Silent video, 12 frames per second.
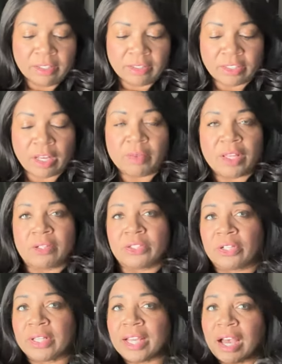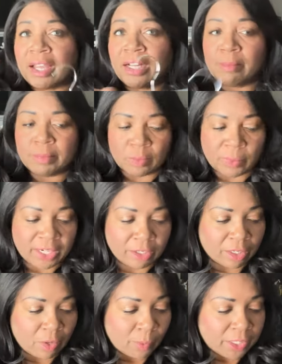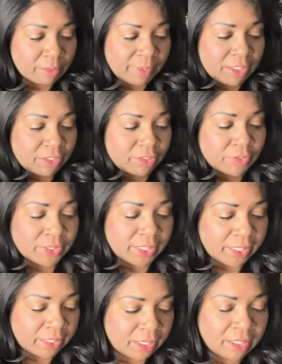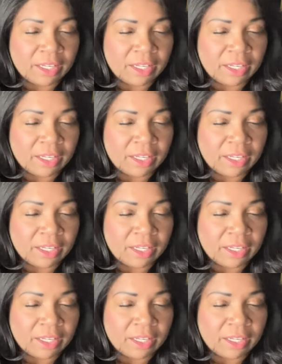So those are the items we are going to be using